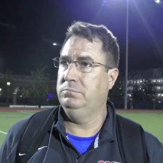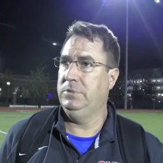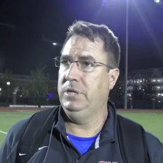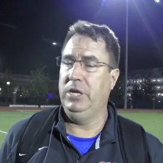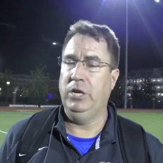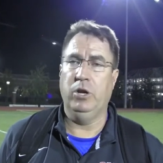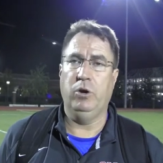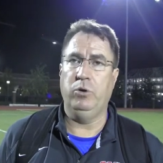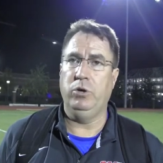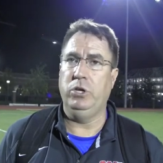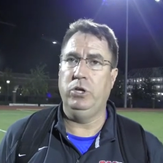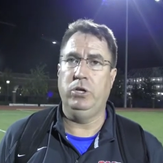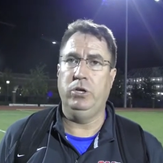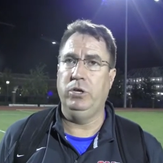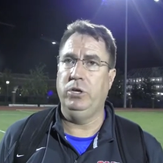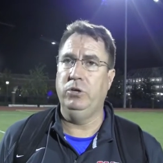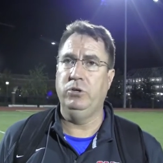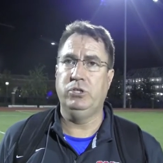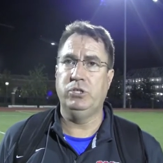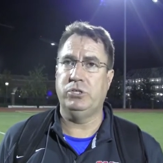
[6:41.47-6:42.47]
you know,
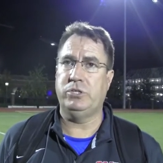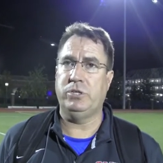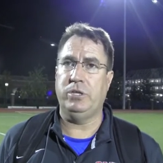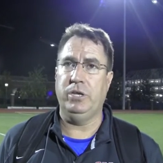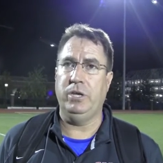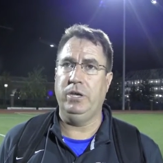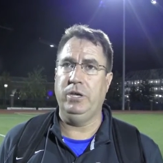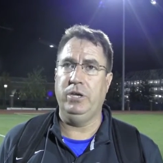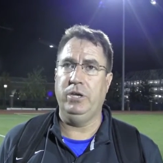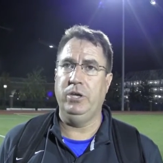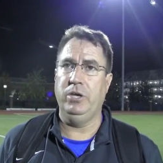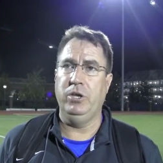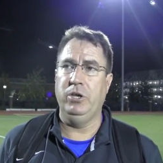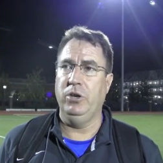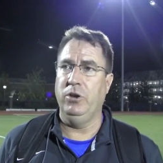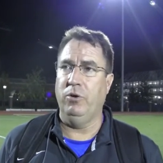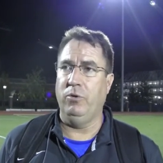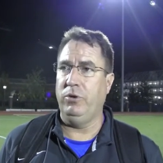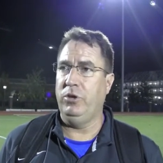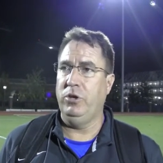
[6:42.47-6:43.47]
you, you just
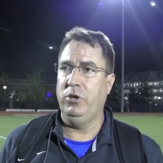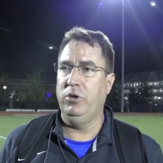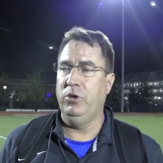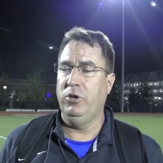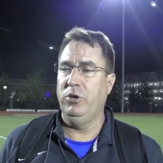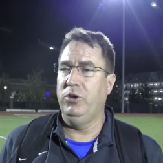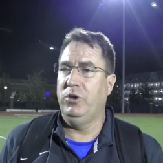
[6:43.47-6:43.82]
you know you,